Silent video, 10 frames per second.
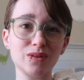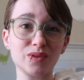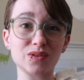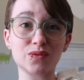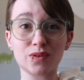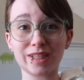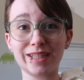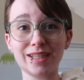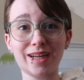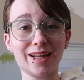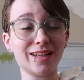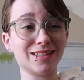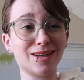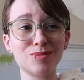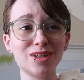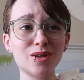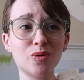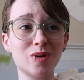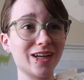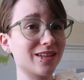It was free, and now I'm gonna
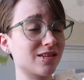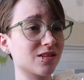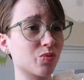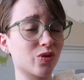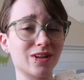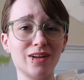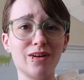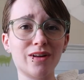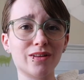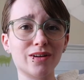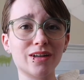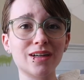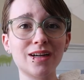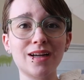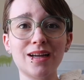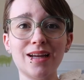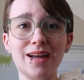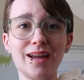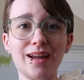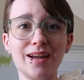go buy it to support the author,
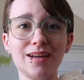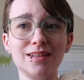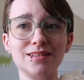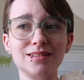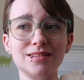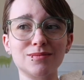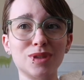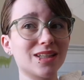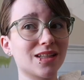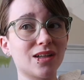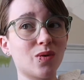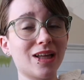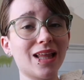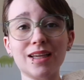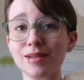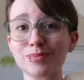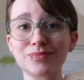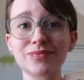and because I know I like it.